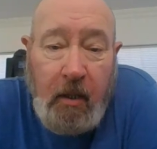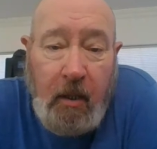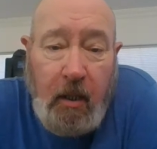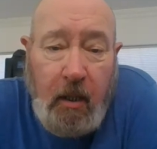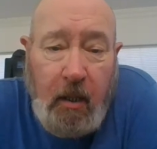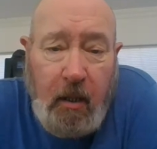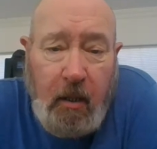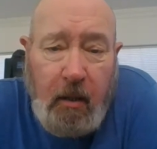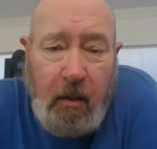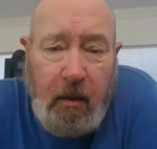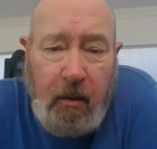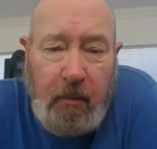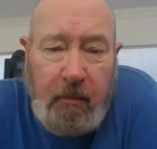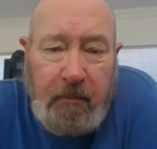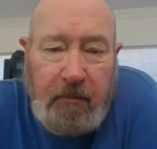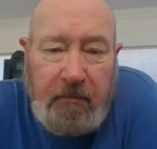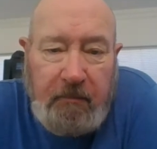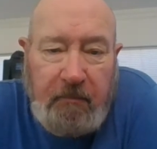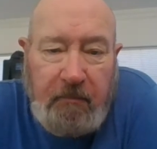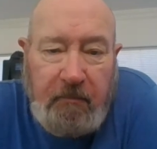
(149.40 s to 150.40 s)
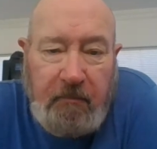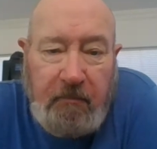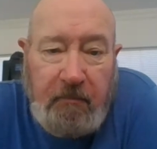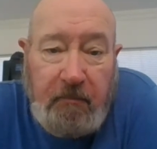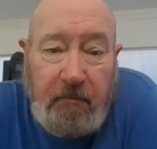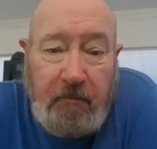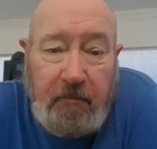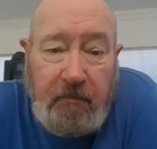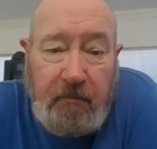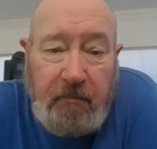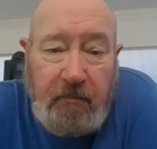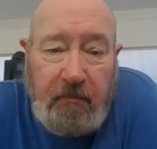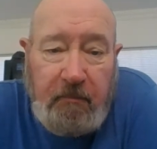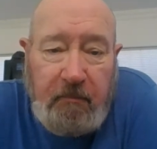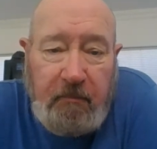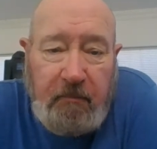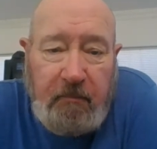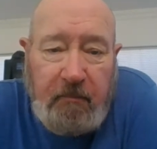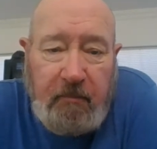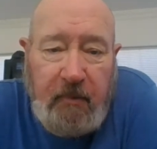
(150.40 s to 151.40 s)
got
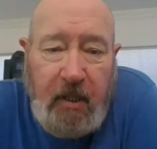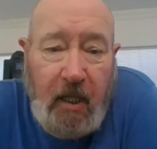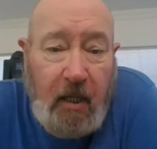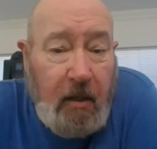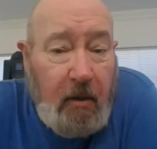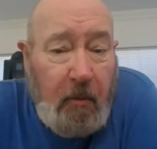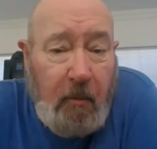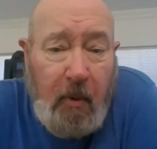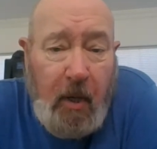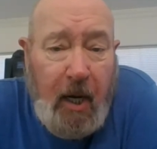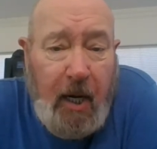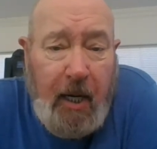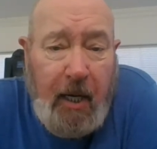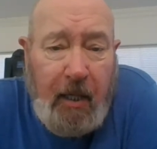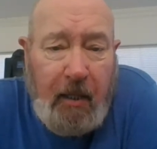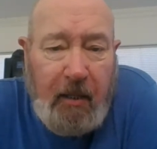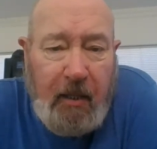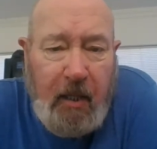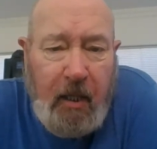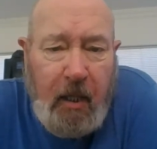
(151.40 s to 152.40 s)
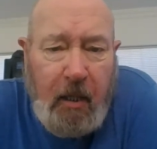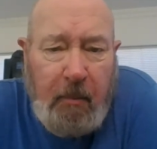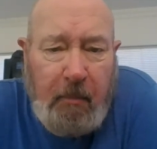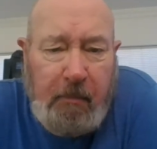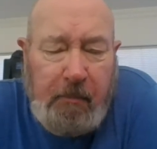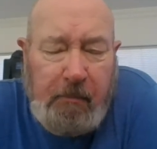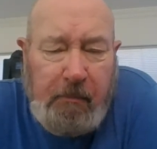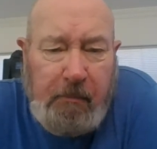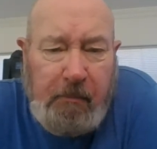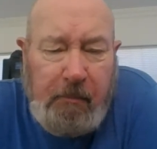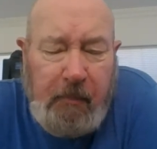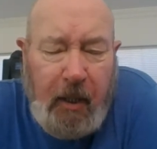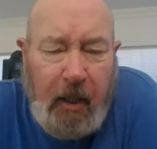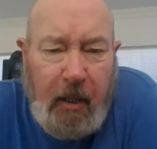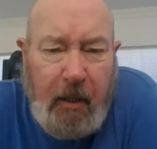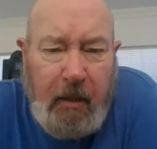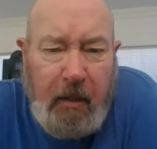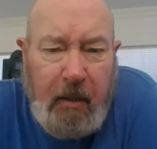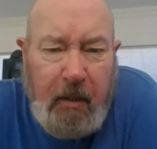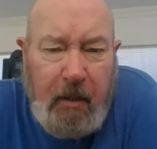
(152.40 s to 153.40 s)
a little riled up.
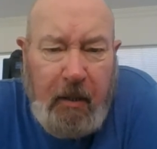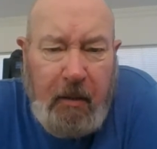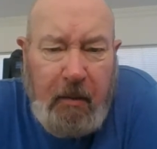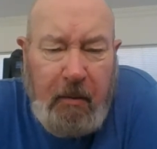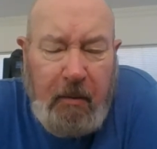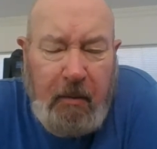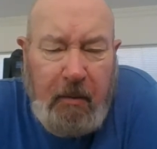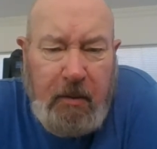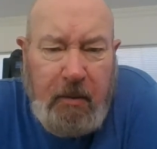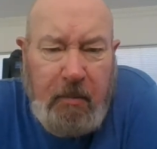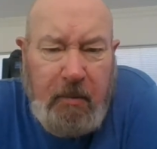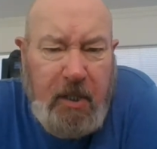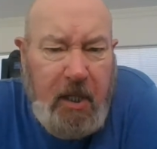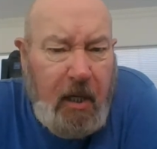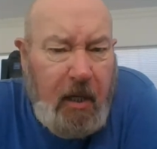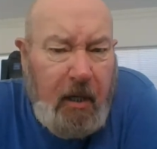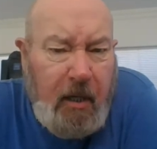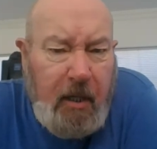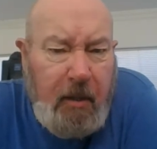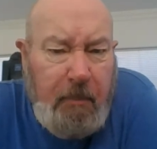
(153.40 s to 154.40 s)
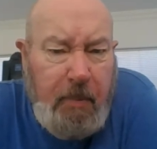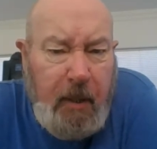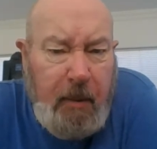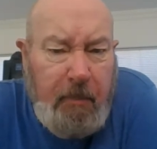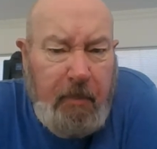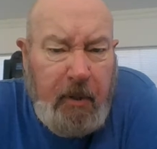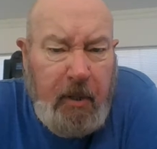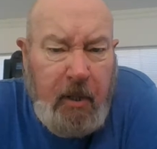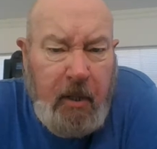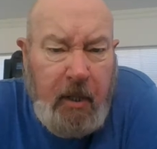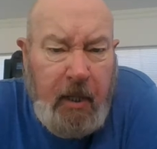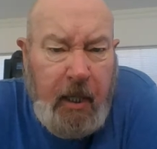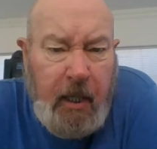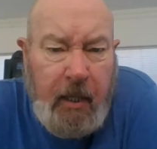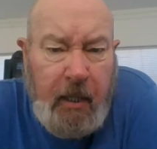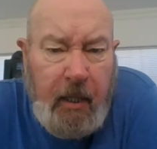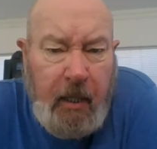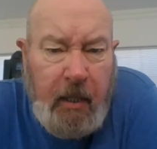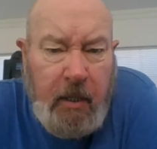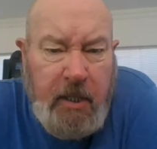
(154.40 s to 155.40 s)
And what the hell you people doing
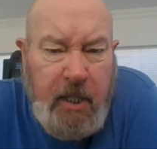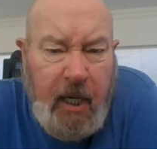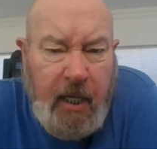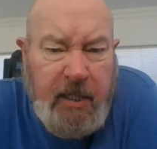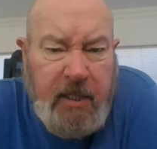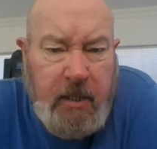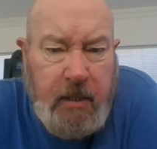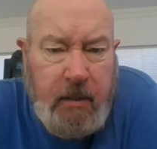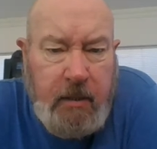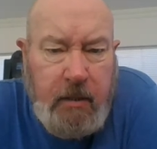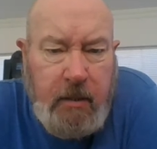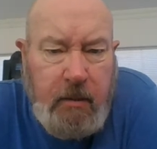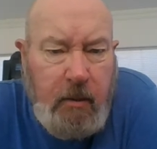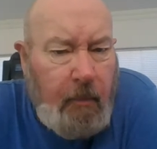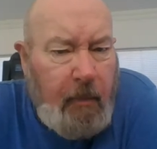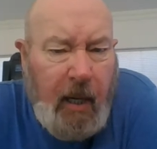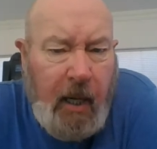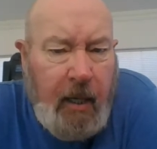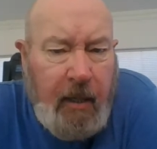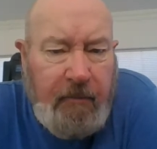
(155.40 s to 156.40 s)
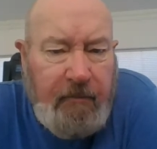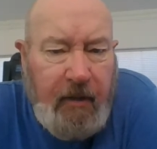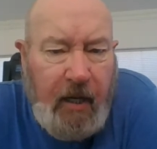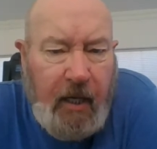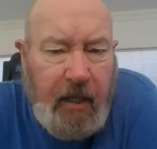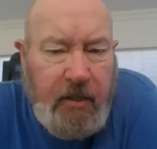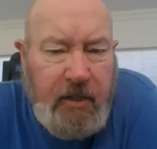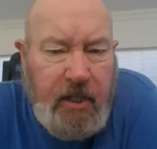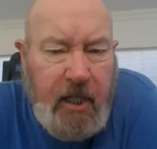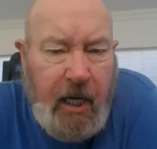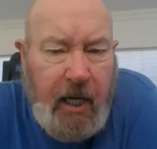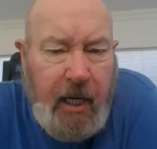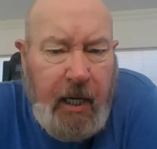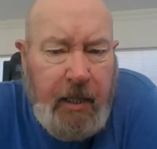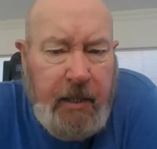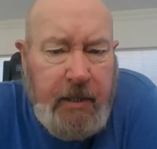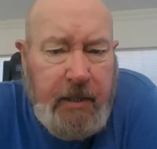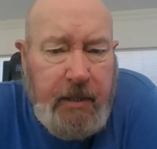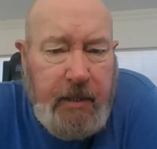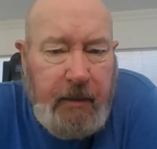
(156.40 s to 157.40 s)
down here in Texas? Nobody invited your
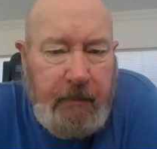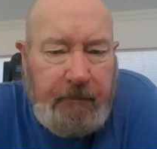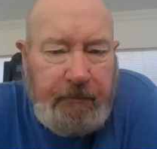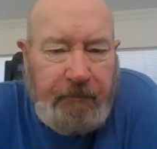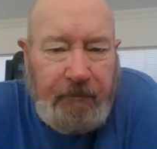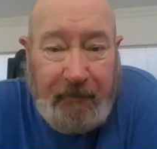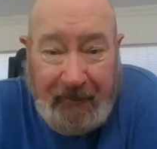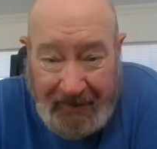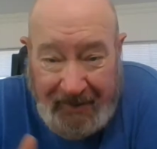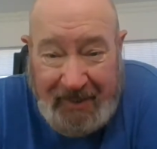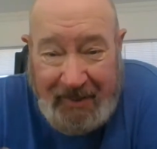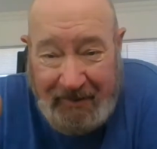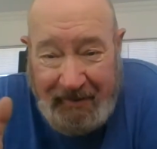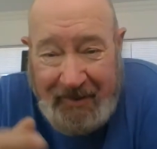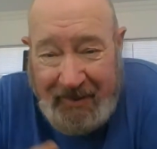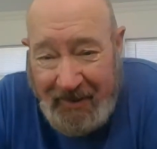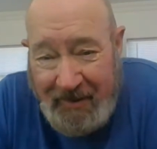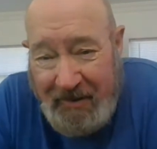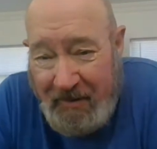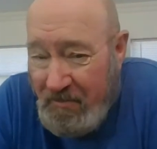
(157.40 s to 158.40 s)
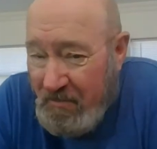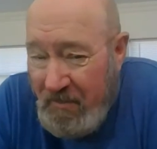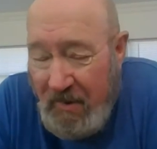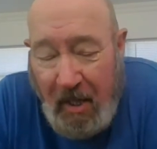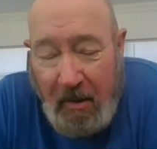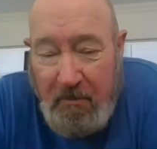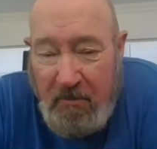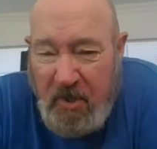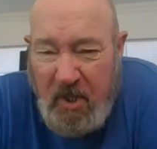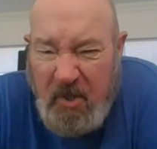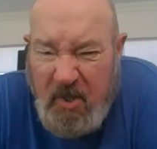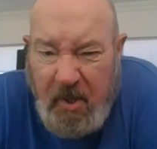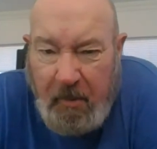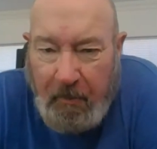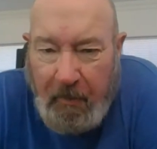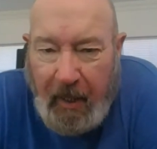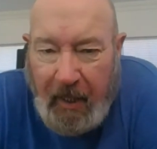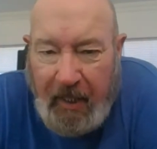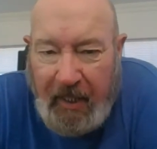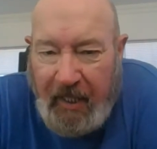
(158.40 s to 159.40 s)
ass. I'm sure
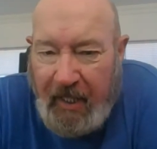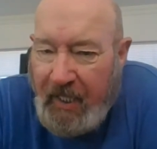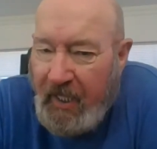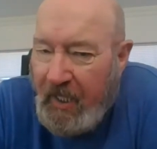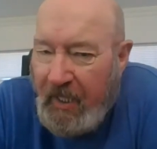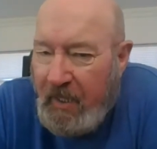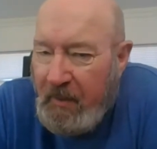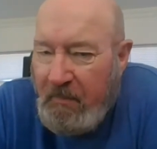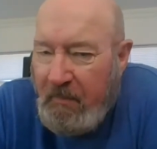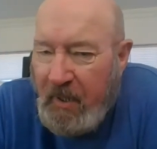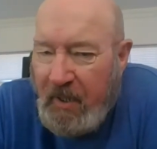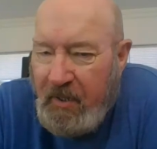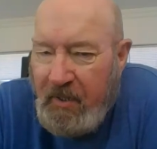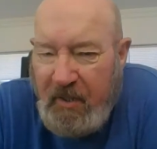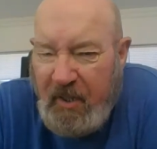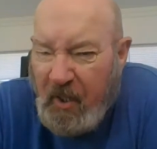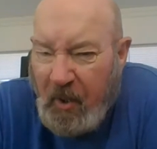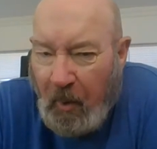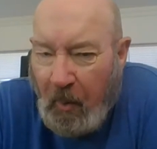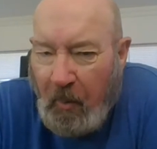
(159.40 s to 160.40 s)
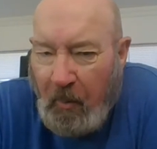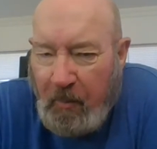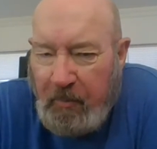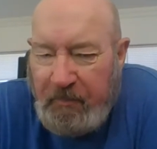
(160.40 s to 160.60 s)
somebody did, but you know.